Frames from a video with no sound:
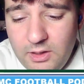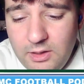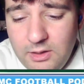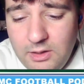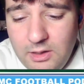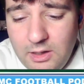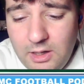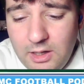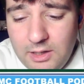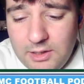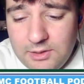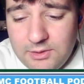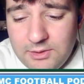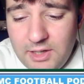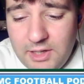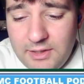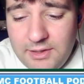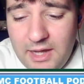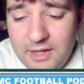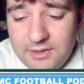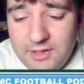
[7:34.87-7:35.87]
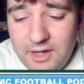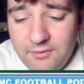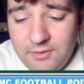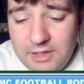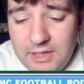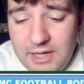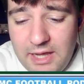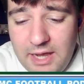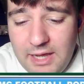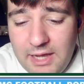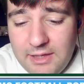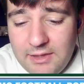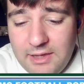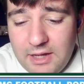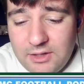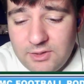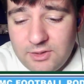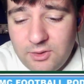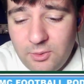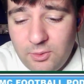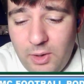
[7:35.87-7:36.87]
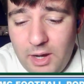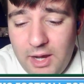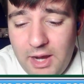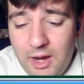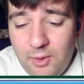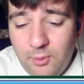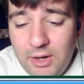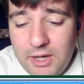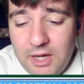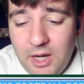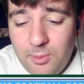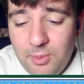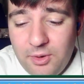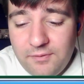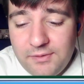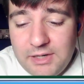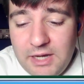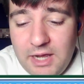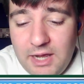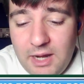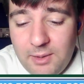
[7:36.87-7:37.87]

uh, he said, That's every day. That's the way I wake up every day.